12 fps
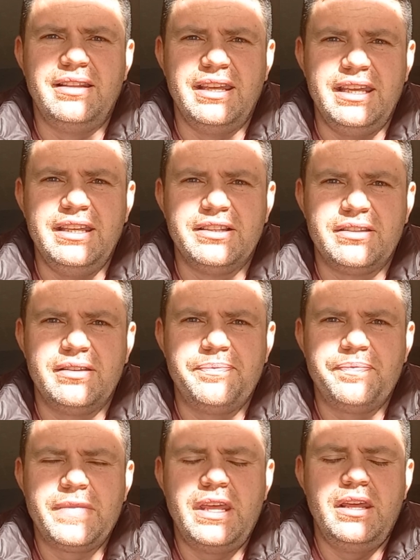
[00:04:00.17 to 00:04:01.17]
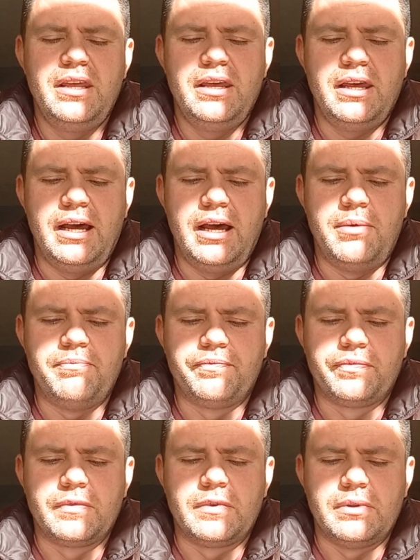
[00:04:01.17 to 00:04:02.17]
heat.
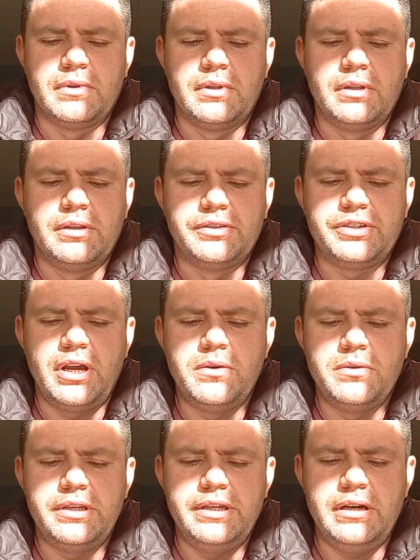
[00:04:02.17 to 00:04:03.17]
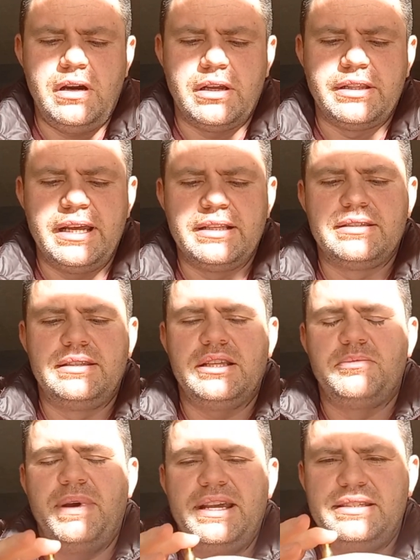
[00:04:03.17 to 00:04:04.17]
That's
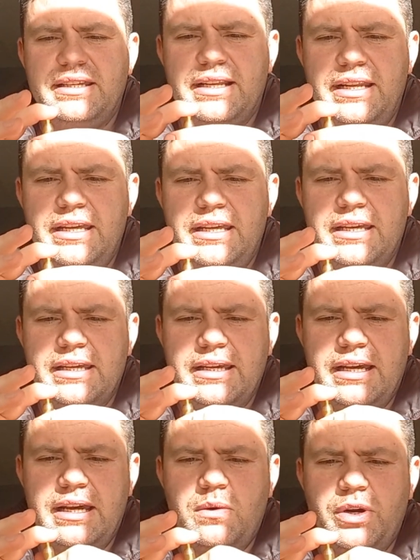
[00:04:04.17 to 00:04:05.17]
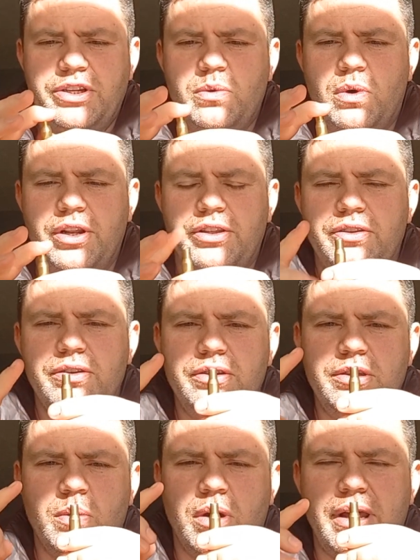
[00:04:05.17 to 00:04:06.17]
basically what you want to do.
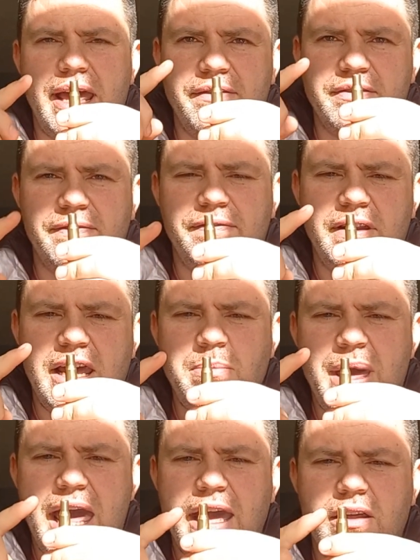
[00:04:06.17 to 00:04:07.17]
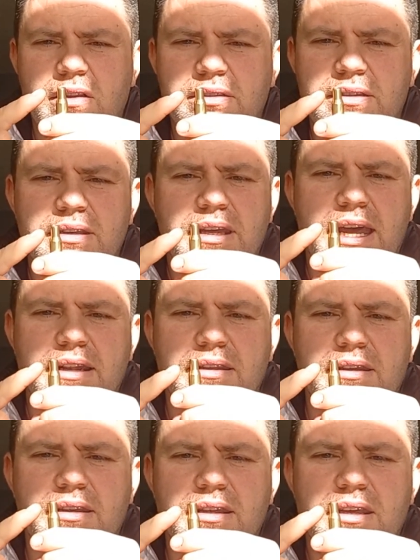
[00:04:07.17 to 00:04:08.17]
You want to have the flame angled at
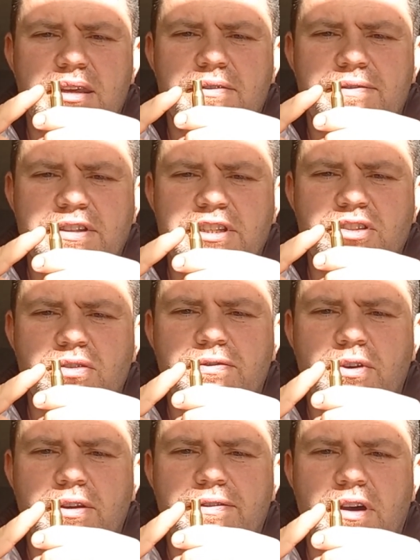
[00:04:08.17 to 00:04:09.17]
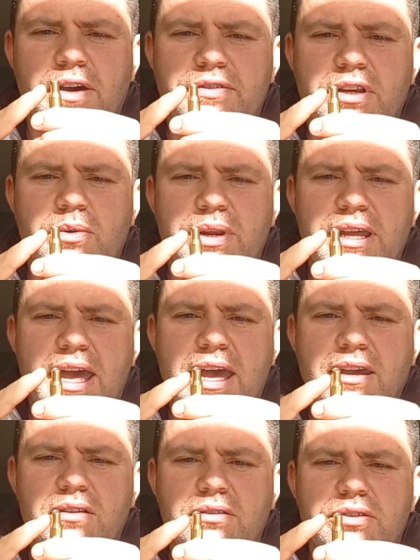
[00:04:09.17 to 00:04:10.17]
a 30 to 45 degree
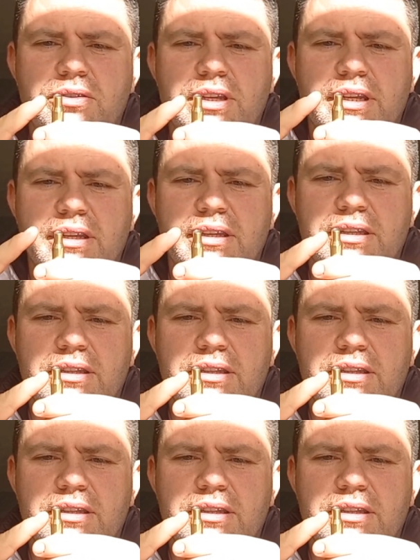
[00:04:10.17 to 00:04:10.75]
angle to the